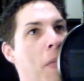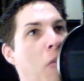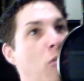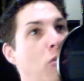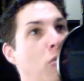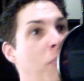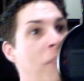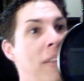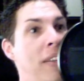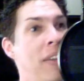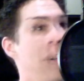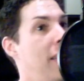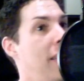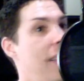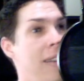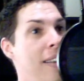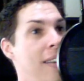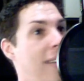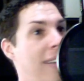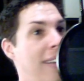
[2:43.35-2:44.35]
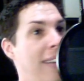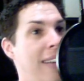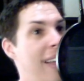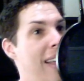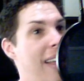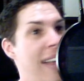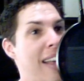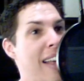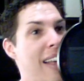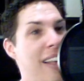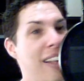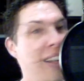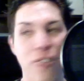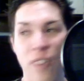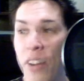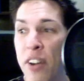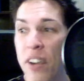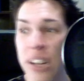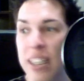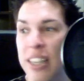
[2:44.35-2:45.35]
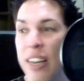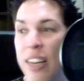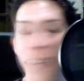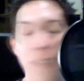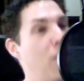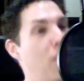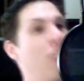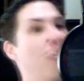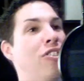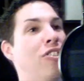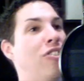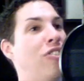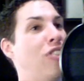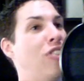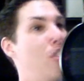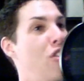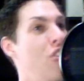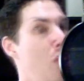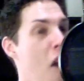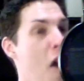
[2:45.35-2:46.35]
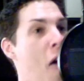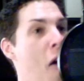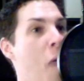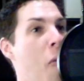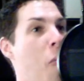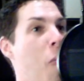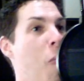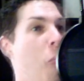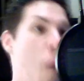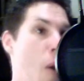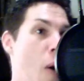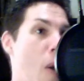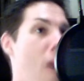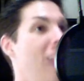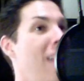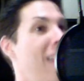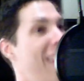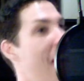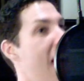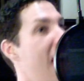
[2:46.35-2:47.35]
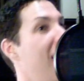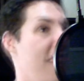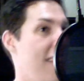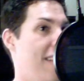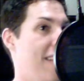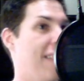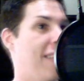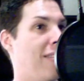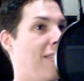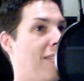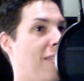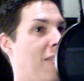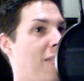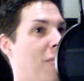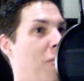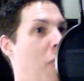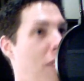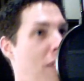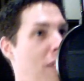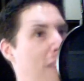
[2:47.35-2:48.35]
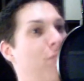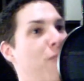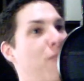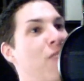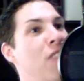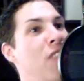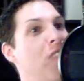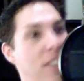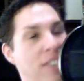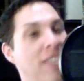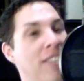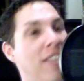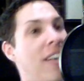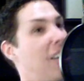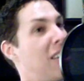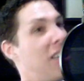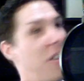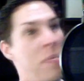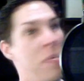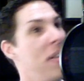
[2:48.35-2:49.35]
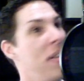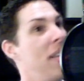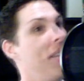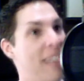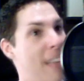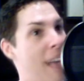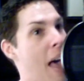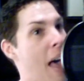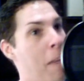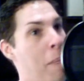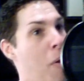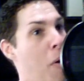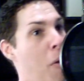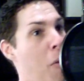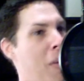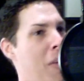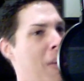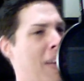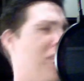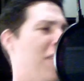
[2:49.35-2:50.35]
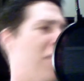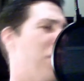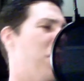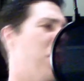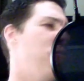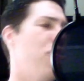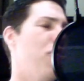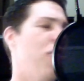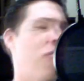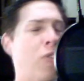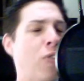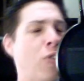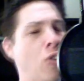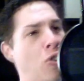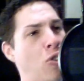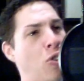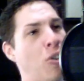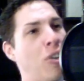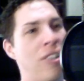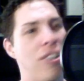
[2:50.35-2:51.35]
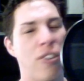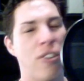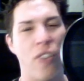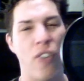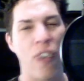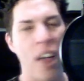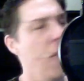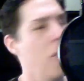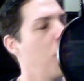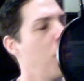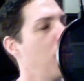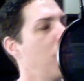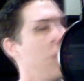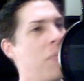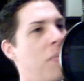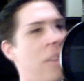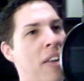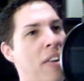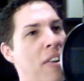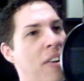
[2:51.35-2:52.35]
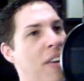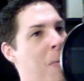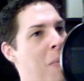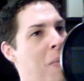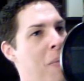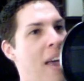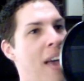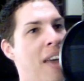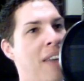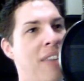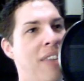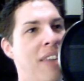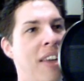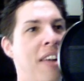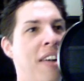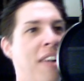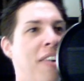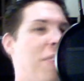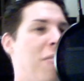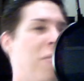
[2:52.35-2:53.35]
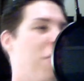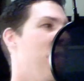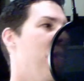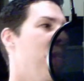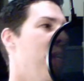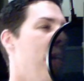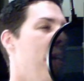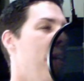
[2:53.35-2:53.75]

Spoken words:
ultimately, it's very difficult to know what that is, what it feels like to be in that moment. And the beautiful stories of heroism that are coming out of there, and